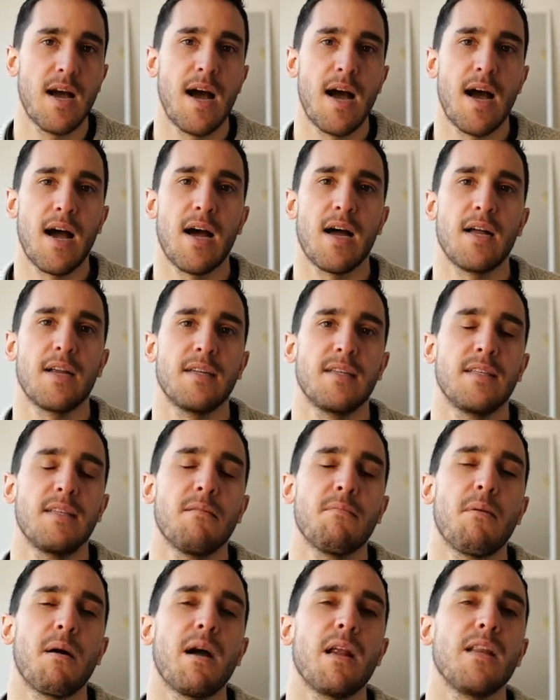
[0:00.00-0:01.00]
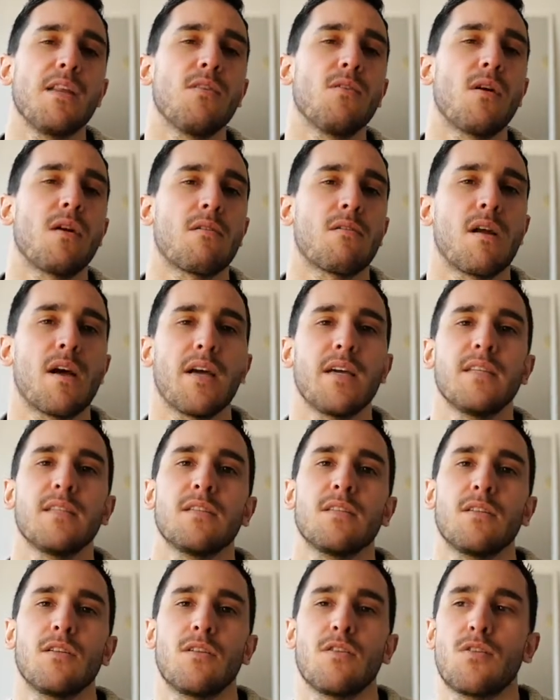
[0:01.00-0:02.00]
and the value
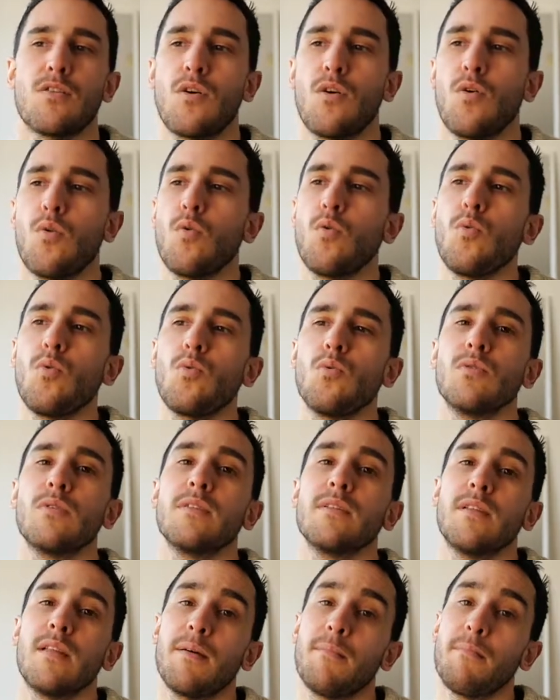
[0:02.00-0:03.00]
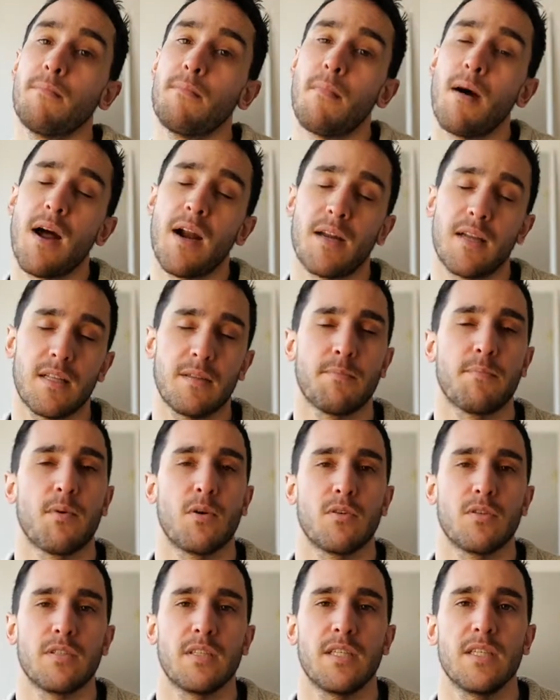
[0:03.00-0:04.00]
arise through the market
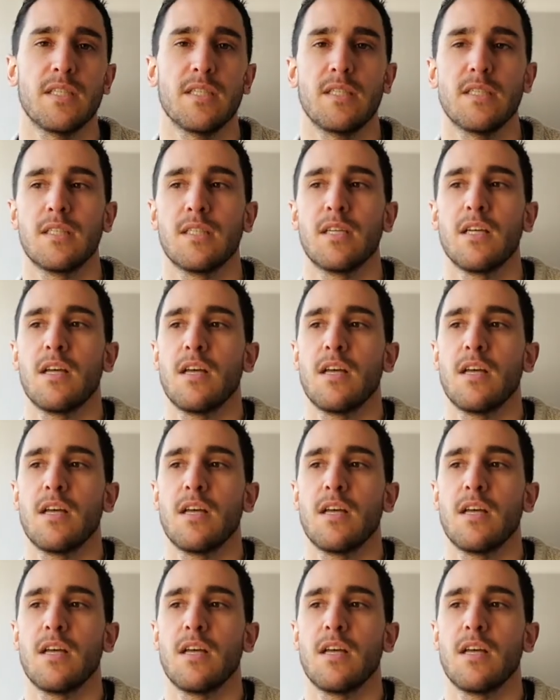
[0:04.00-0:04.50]
process,